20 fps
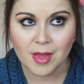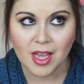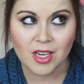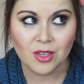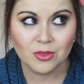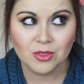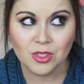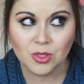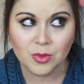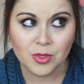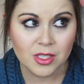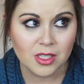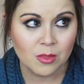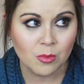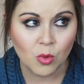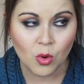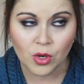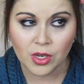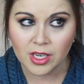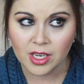I don't do it in the
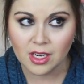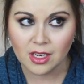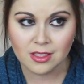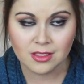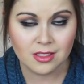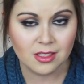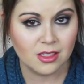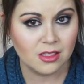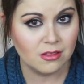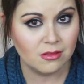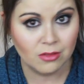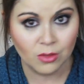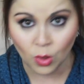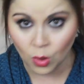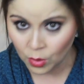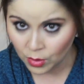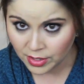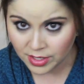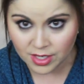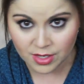morning because
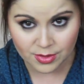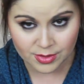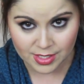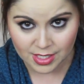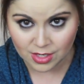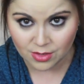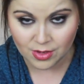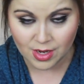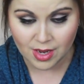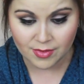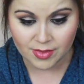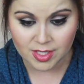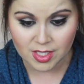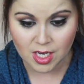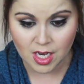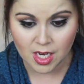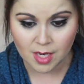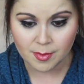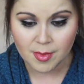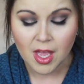Lord knows I don't have the
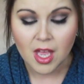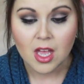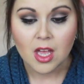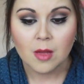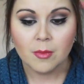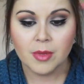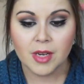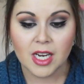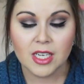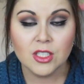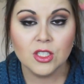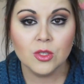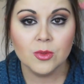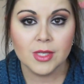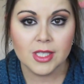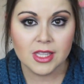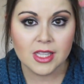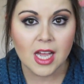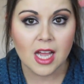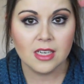time, but I do
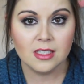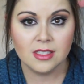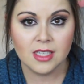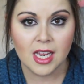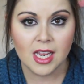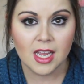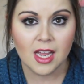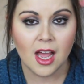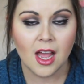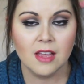it that day.